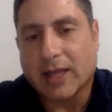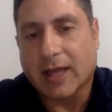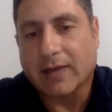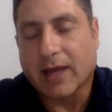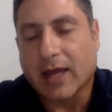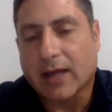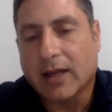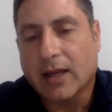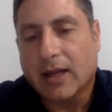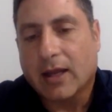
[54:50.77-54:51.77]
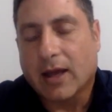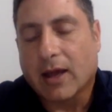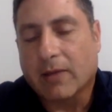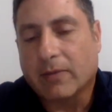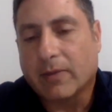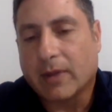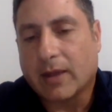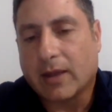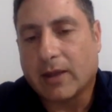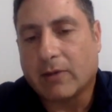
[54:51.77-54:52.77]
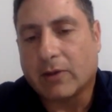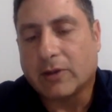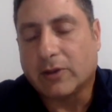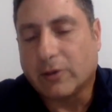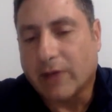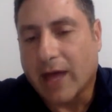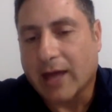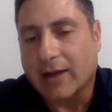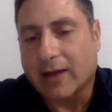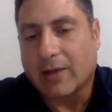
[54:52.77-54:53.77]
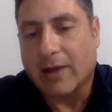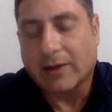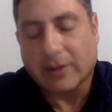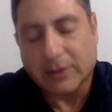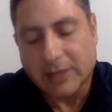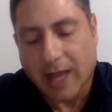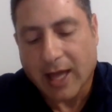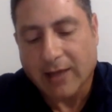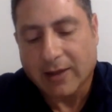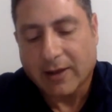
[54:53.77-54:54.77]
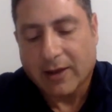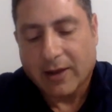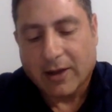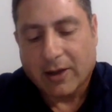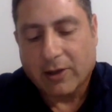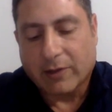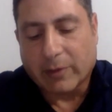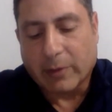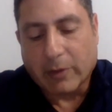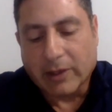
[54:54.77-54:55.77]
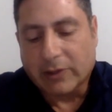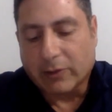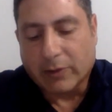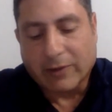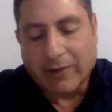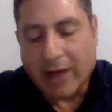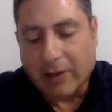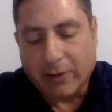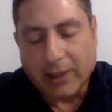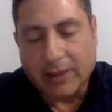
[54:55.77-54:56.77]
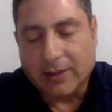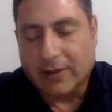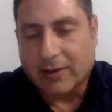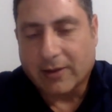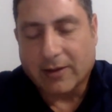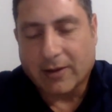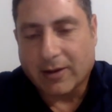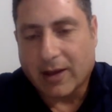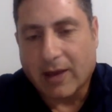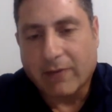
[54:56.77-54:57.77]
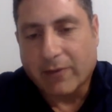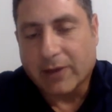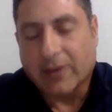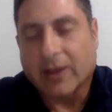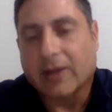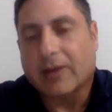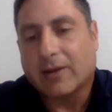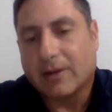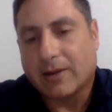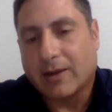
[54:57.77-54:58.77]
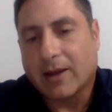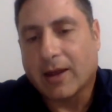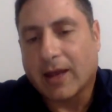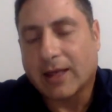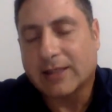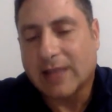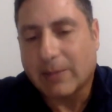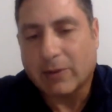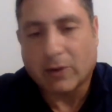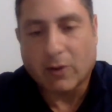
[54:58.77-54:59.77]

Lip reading: and that in order to do that and come out the other side, you have to be willing to reevaluate everything except your